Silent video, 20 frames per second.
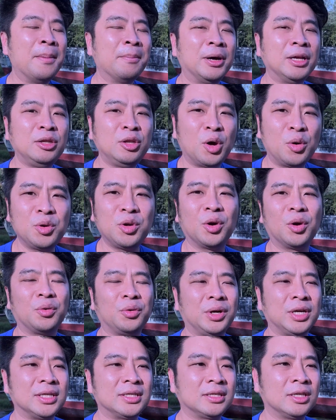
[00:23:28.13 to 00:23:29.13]
But know your
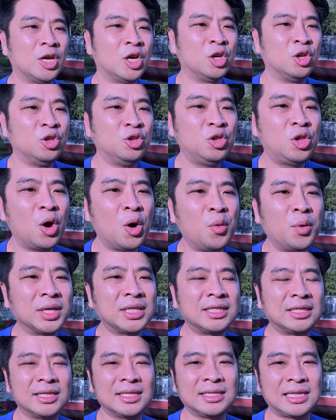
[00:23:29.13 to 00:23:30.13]
risk. Know
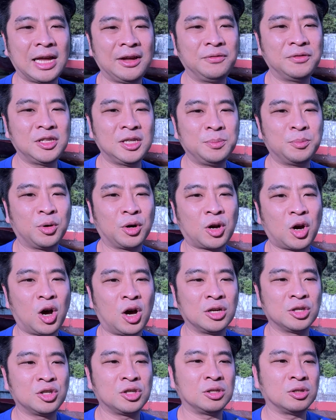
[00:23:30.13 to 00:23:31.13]
what's the safety
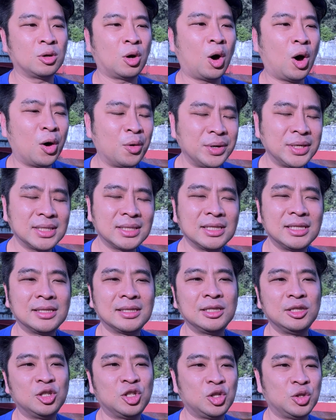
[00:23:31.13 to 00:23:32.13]
precaution. Always
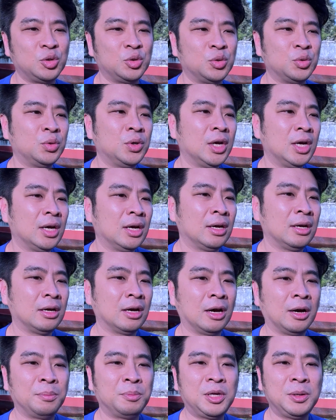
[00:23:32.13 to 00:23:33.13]
listen to
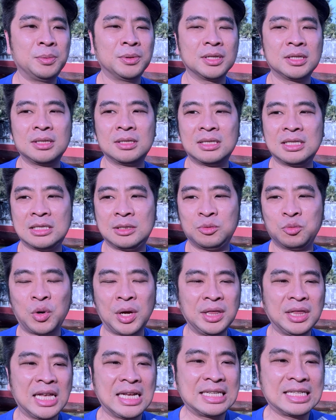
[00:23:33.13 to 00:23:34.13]
people
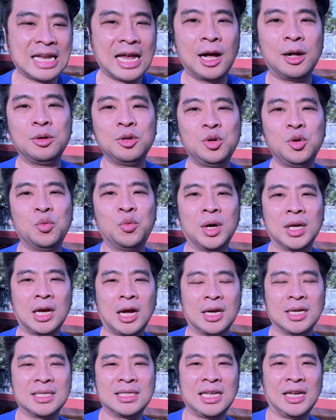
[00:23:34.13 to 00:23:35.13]
when they tell you what
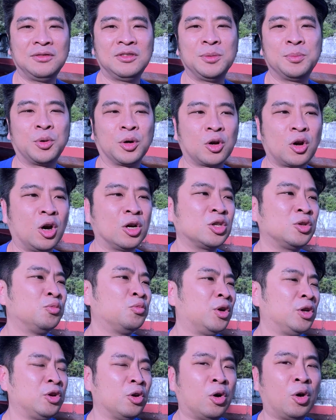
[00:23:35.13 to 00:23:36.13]
are the safety precautions
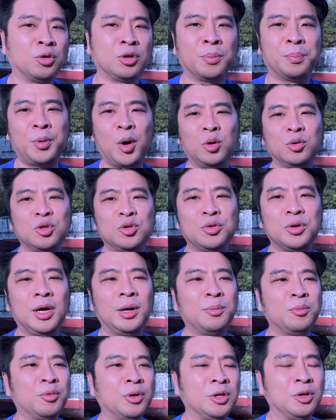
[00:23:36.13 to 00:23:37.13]
when you're on a boat
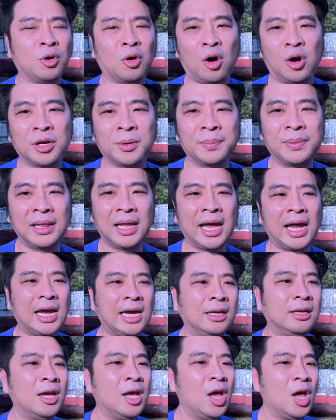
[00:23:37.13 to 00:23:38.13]
trip, when you're on a
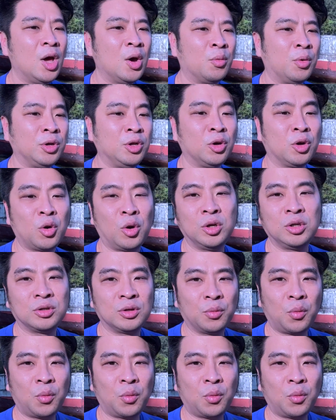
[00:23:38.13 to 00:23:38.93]
plane, when you're going to the